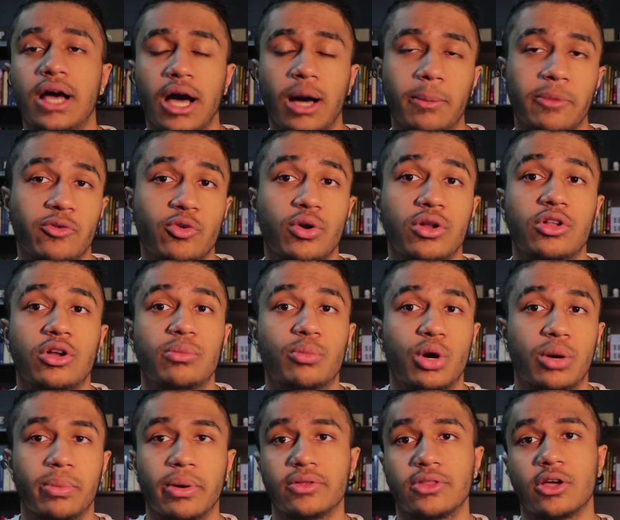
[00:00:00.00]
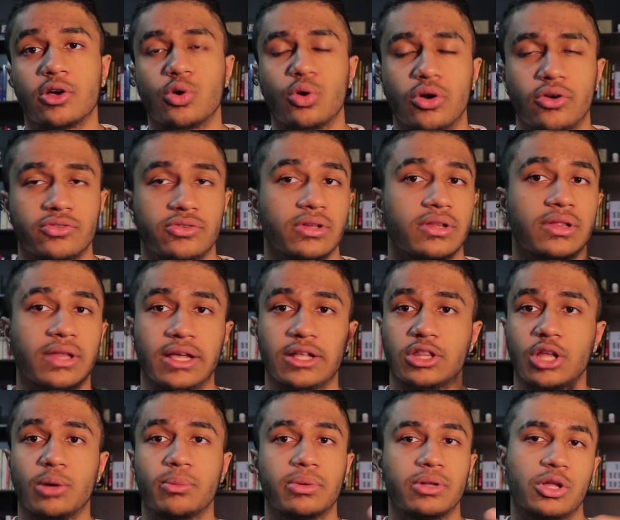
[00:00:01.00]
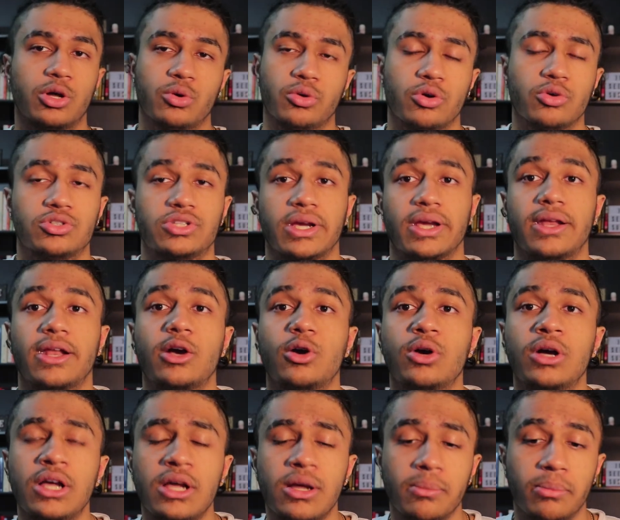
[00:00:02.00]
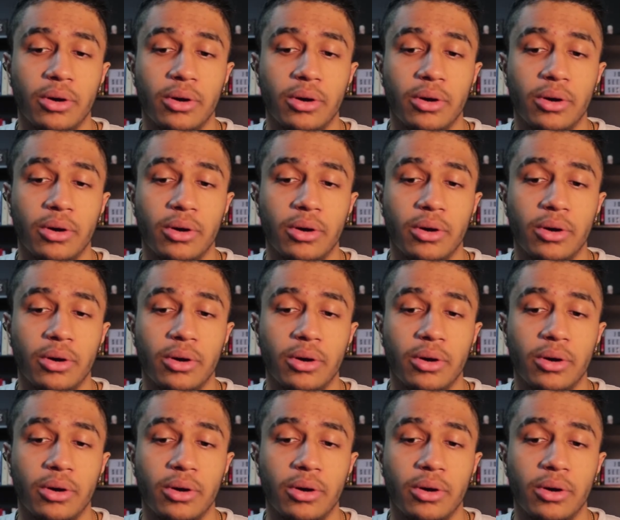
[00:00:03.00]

um, if you want to learn more about that course, link down below, go check it out.